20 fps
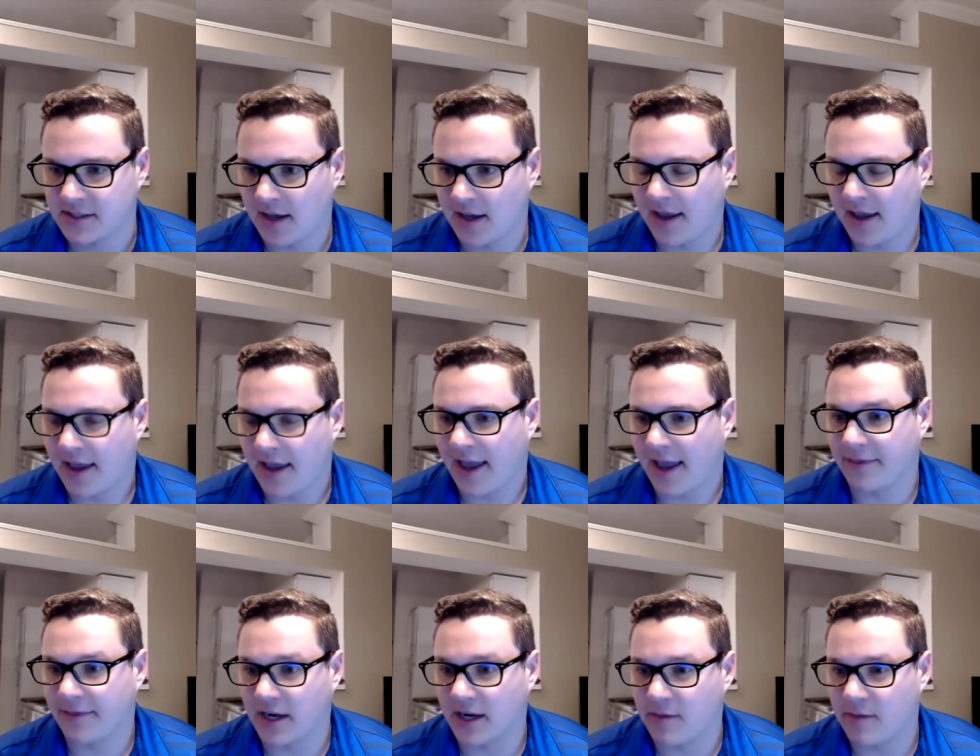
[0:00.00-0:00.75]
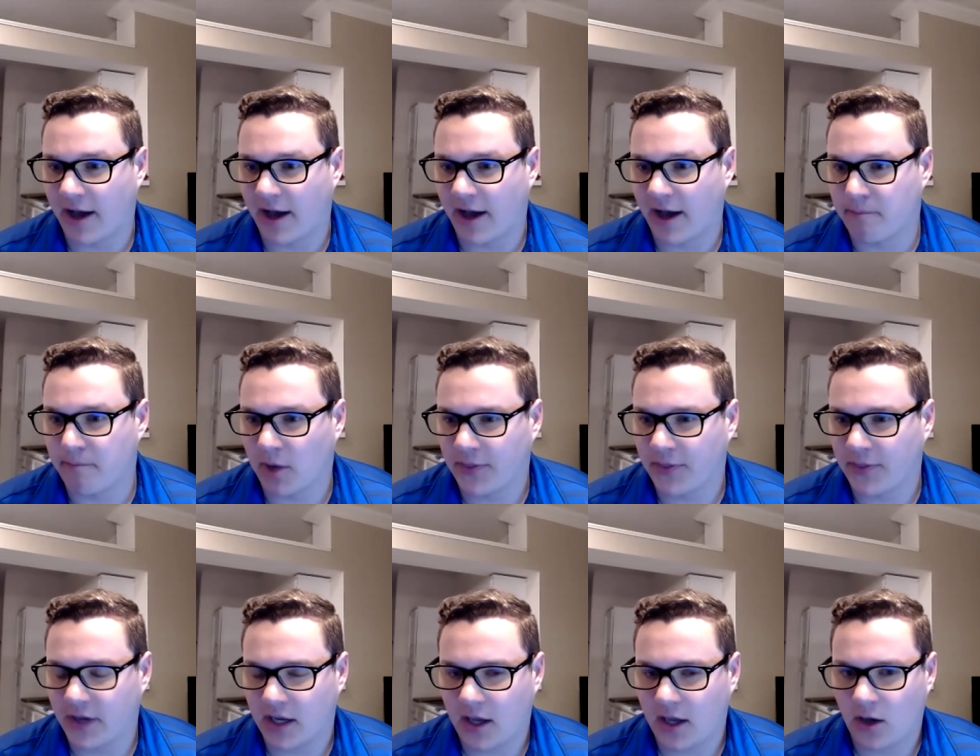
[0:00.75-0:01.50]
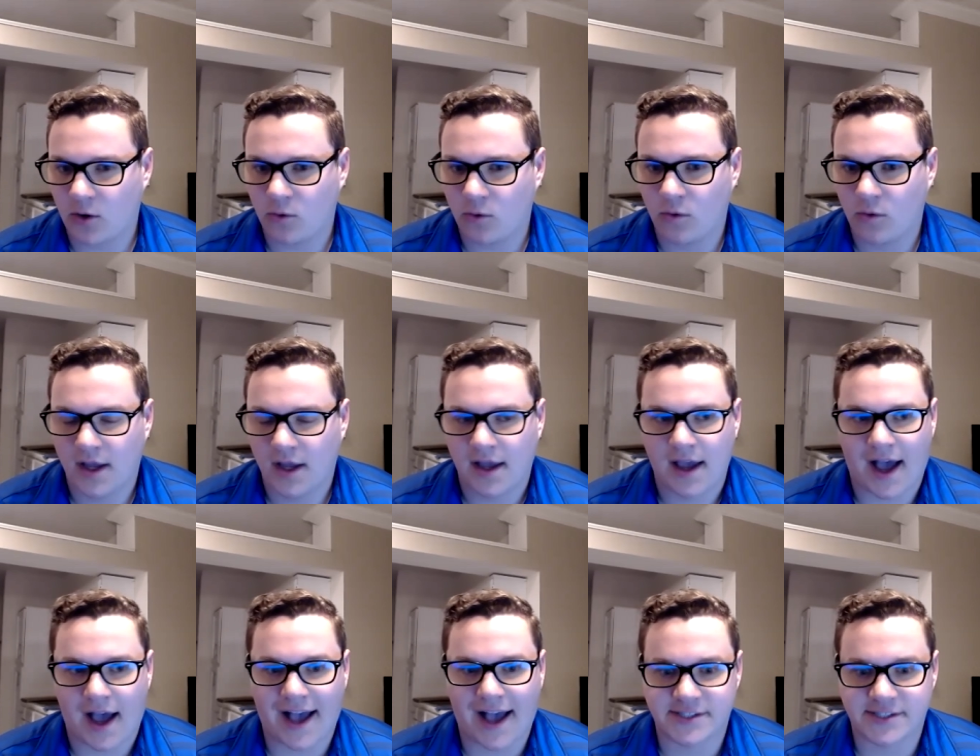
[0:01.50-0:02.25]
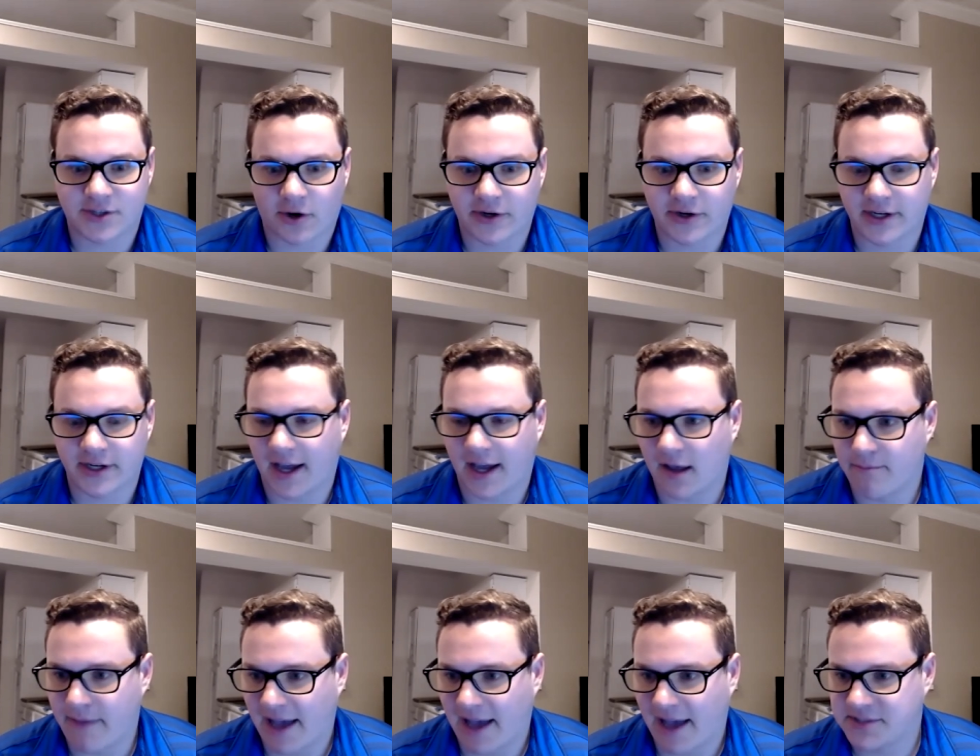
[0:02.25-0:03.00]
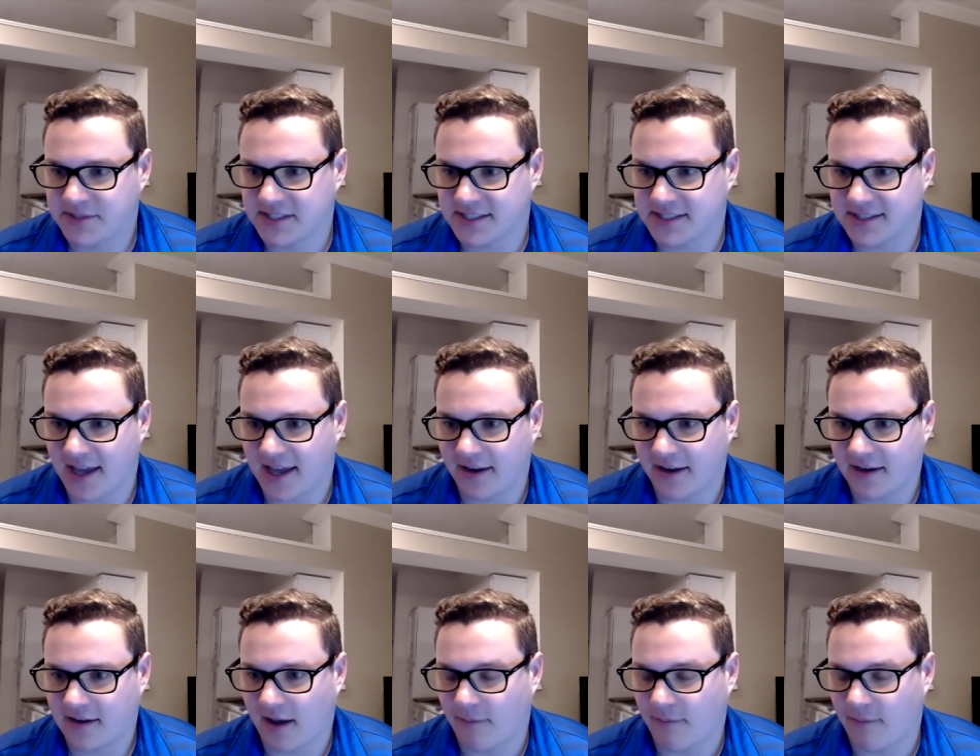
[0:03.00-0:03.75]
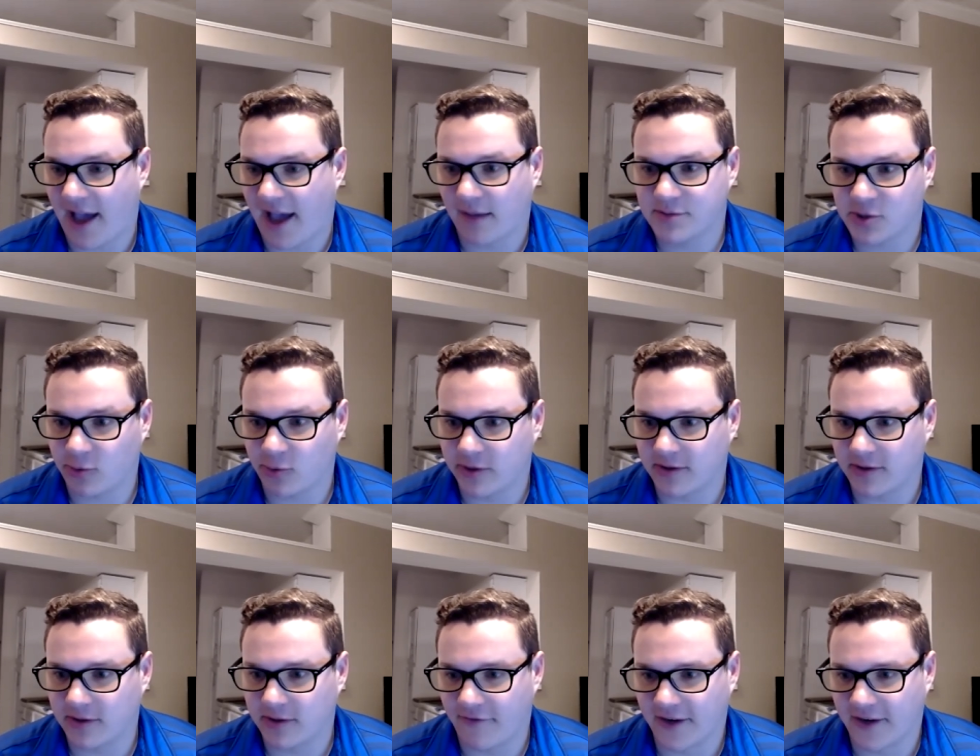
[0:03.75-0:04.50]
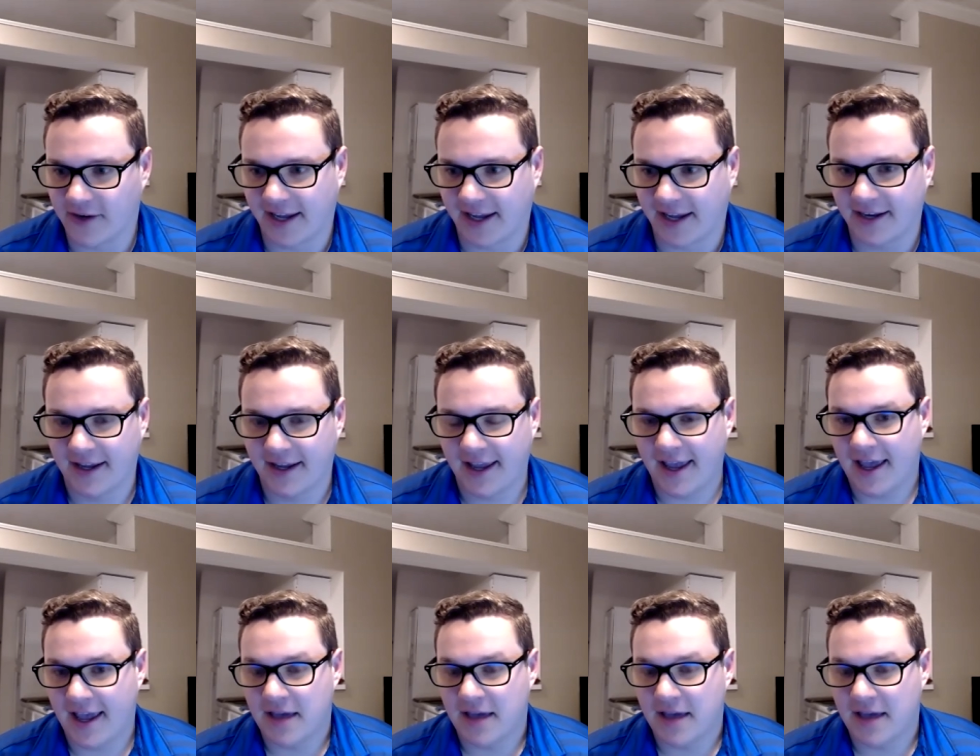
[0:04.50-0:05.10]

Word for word: And then about a month ago, I started uh, MAPS Aesthetic. I'm absolutely loving it.